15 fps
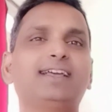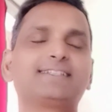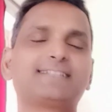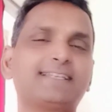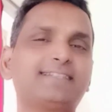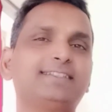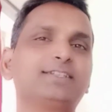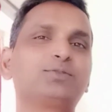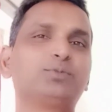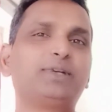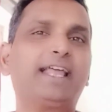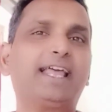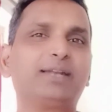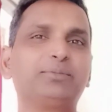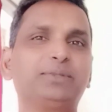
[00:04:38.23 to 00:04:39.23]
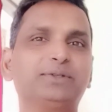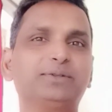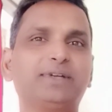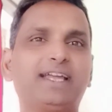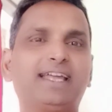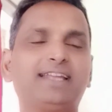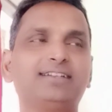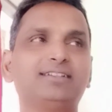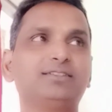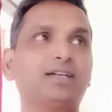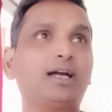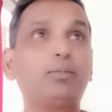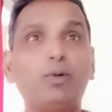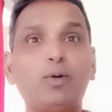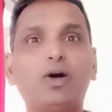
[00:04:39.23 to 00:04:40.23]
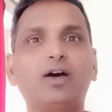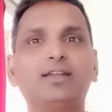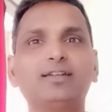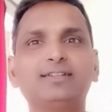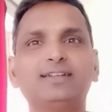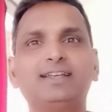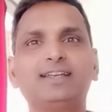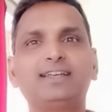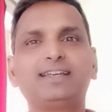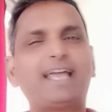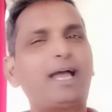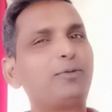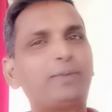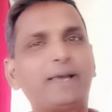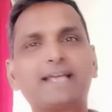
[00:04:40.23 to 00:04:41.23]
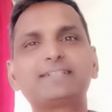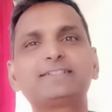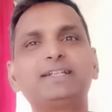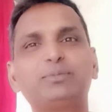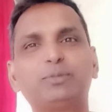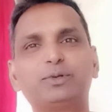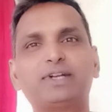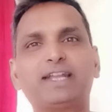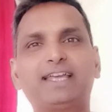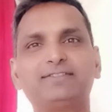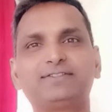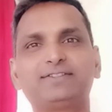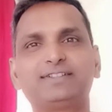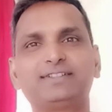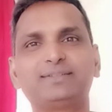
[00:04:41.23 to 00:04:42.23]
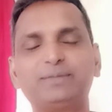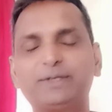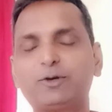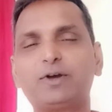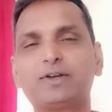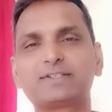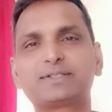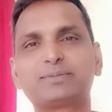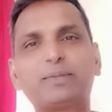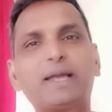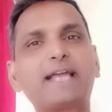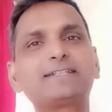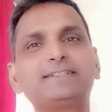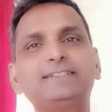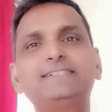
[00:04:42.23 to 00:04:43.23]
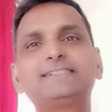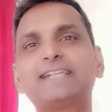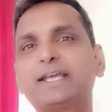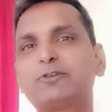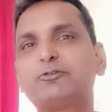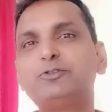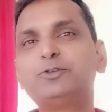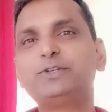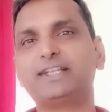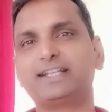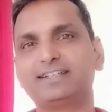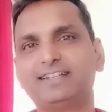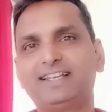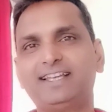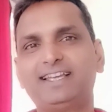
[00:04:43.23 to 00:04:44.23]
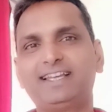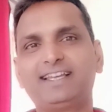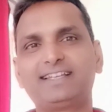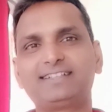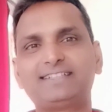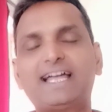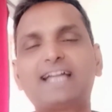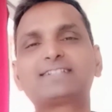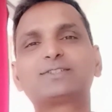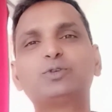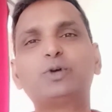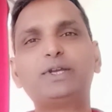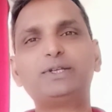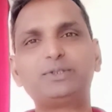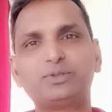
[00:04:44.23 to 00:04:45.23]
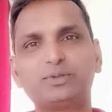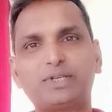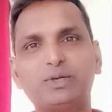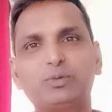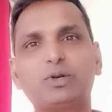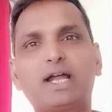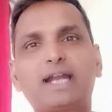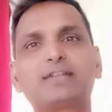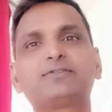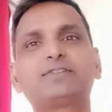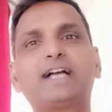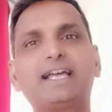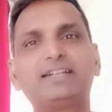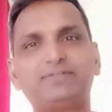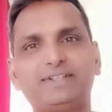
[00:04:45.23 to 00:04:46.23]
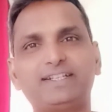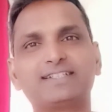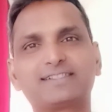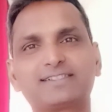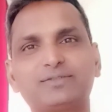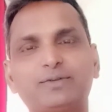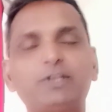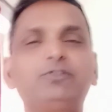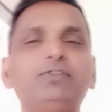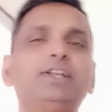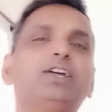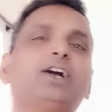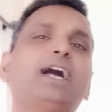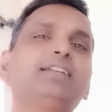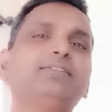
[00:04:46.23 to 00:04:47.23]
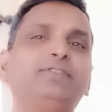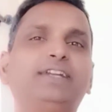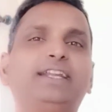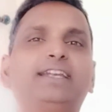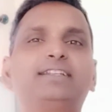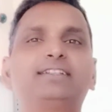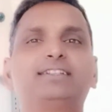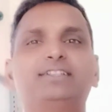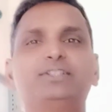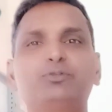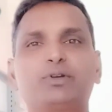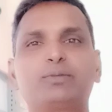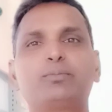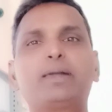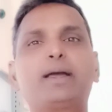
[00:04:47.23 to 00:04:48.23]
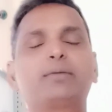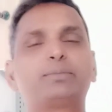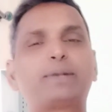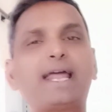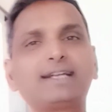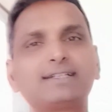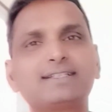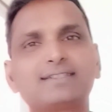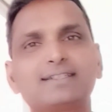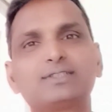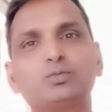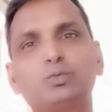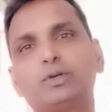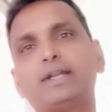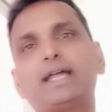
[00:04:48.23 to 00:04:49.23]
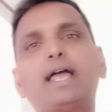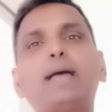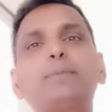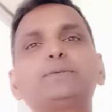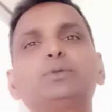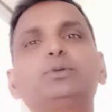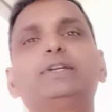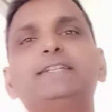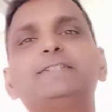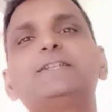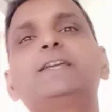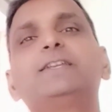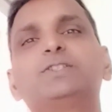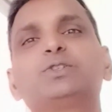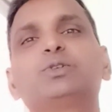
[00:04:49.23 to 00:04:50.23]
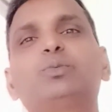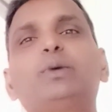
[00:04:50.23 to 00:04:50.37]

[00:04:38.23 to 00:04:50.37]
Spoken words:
Such things will help you, and above all, have passion about life. Because passion is like fuel, that's going to give a lot of confidence. When you feel confident, your practices would absolutely change.